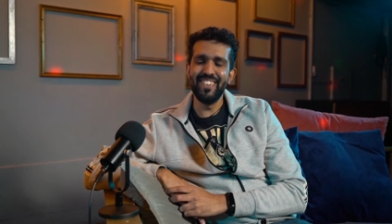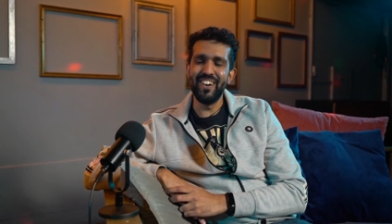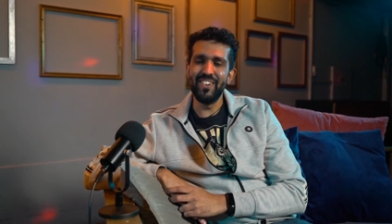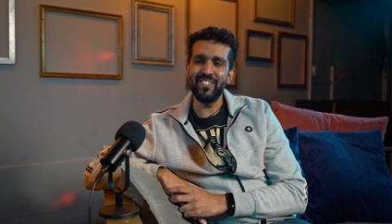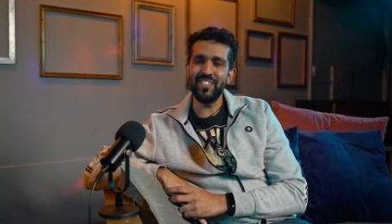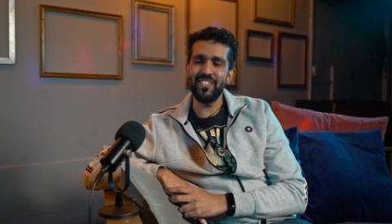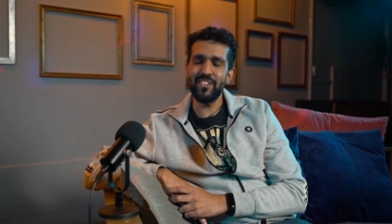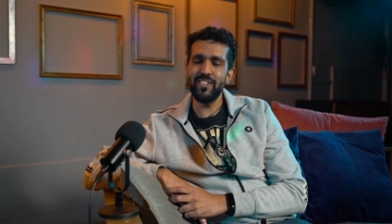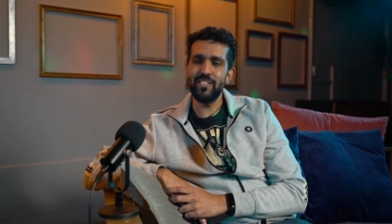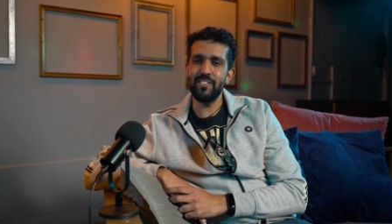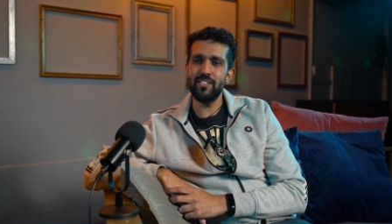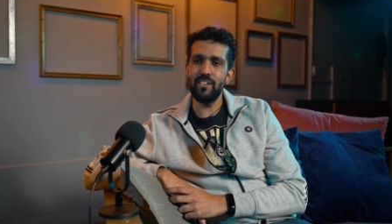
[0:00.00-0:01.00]
no, it's, it's, a
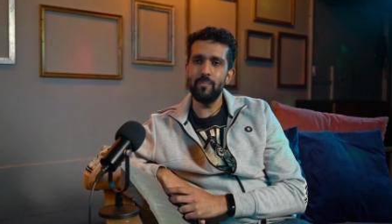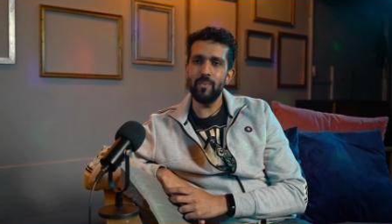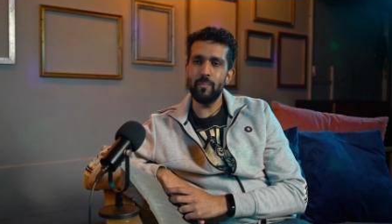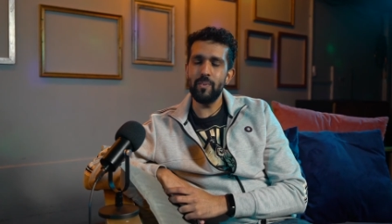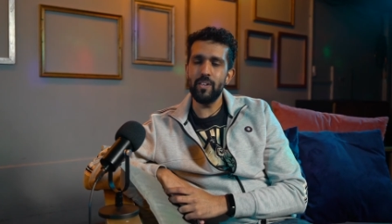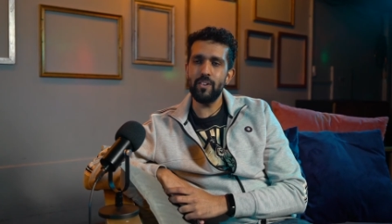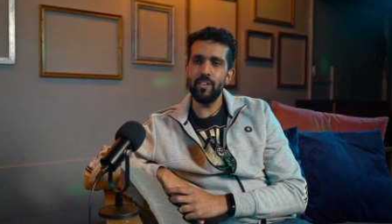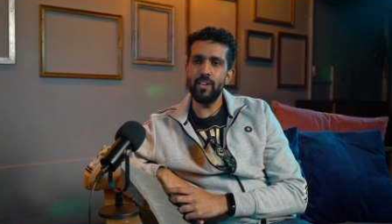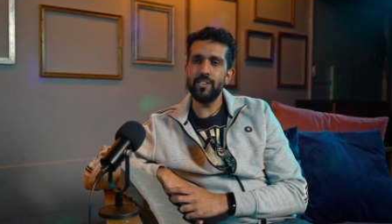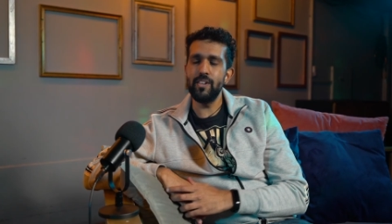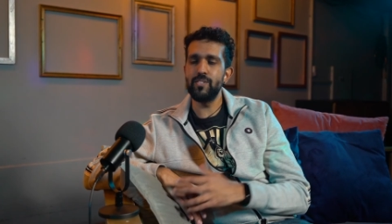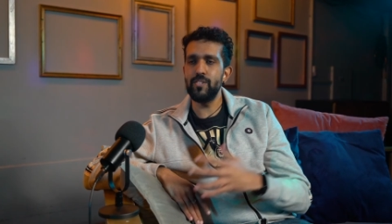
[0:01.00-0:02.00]
good. Um, I mean, a good
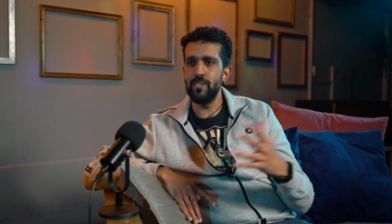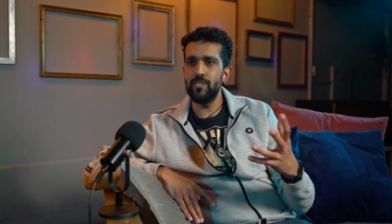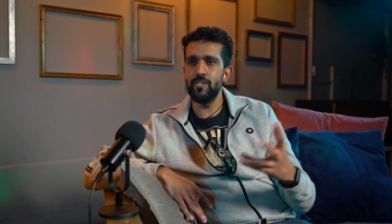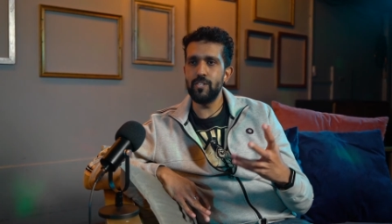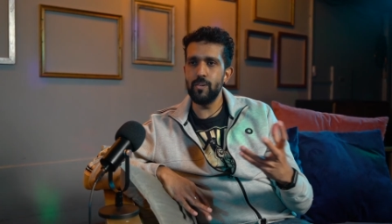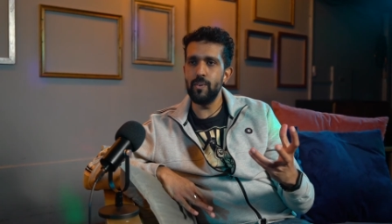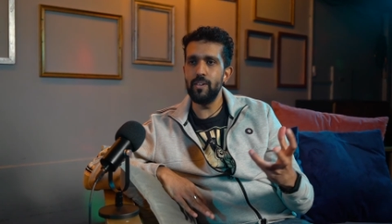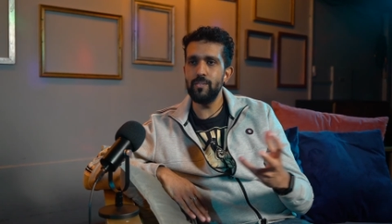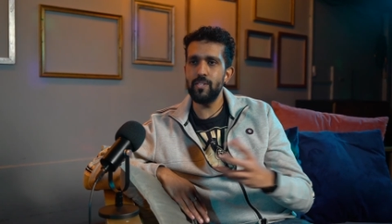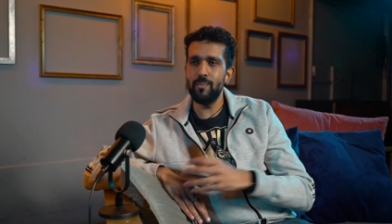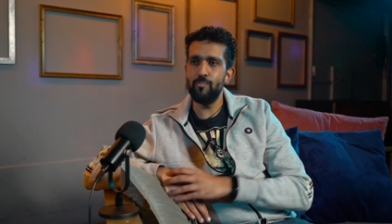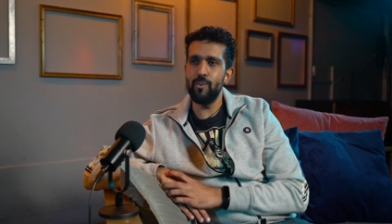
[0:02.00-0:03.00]
idea to, to do it
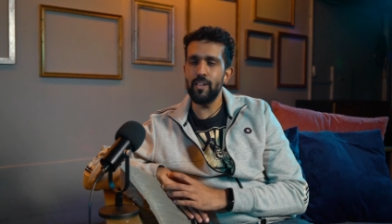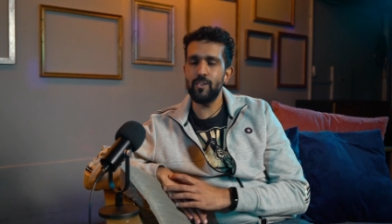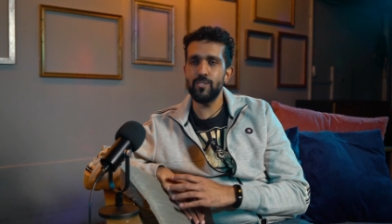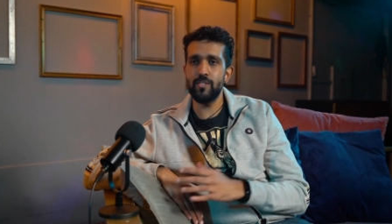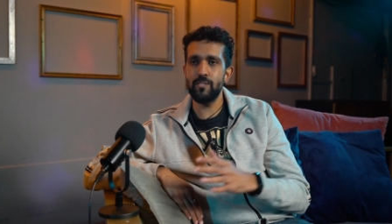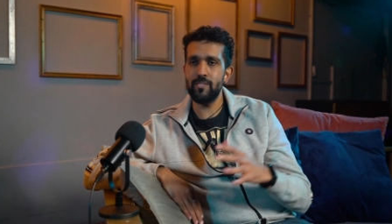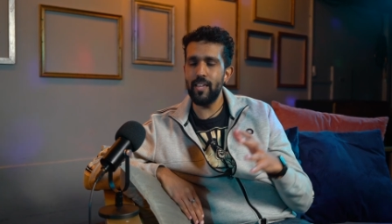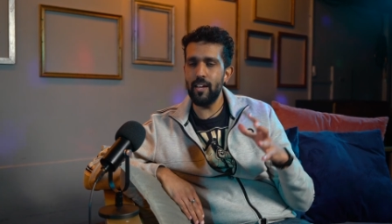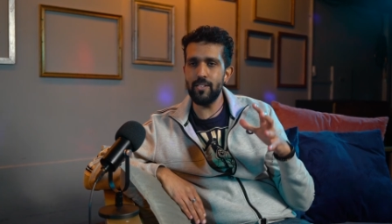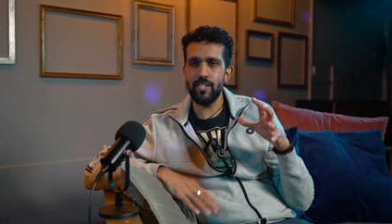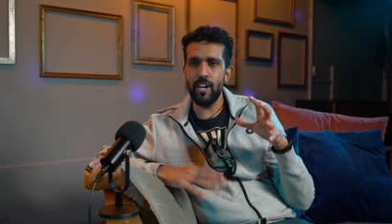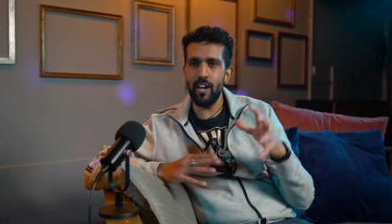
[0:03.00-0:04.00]
separately because
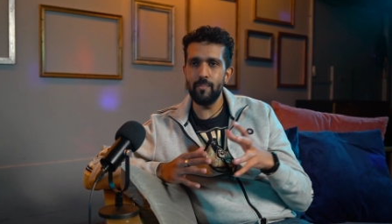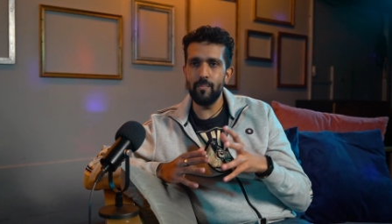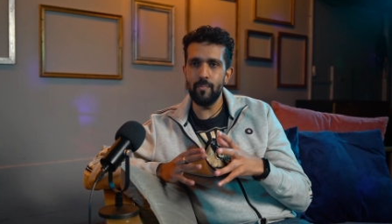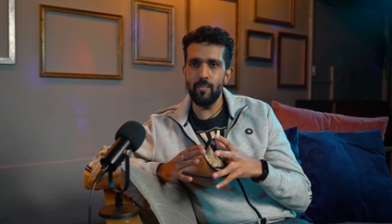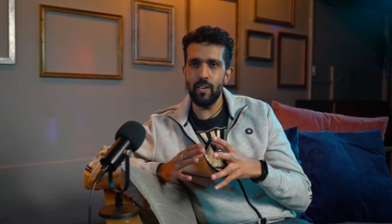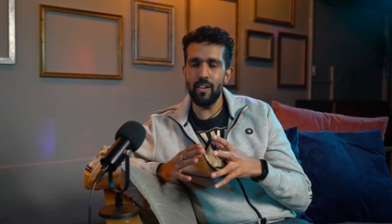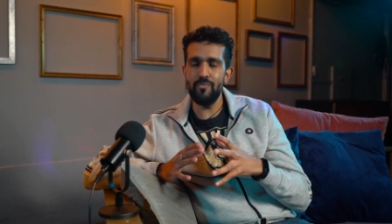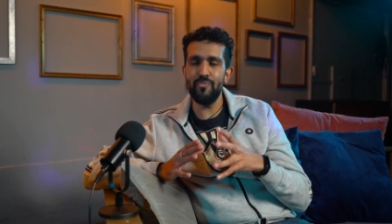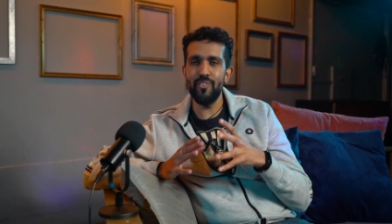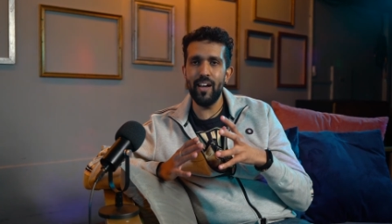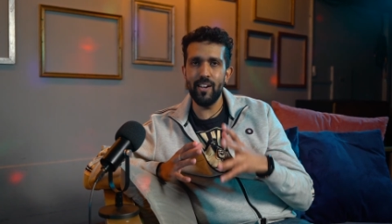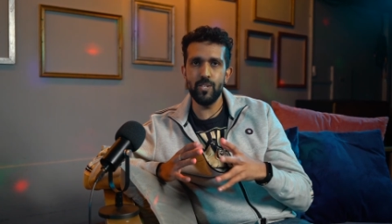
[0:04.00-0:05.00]
that time it
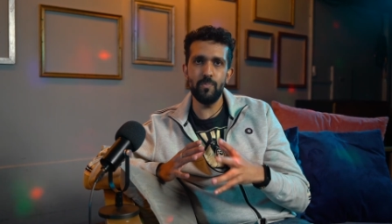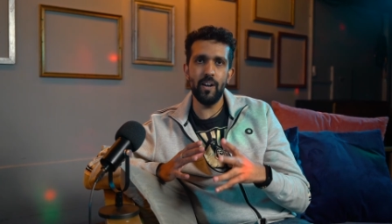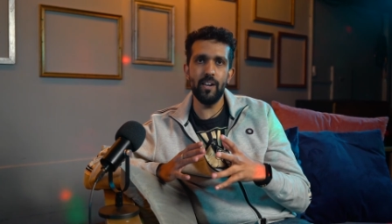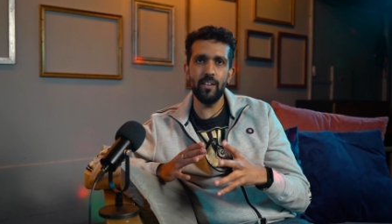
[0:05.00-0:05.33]
flies by.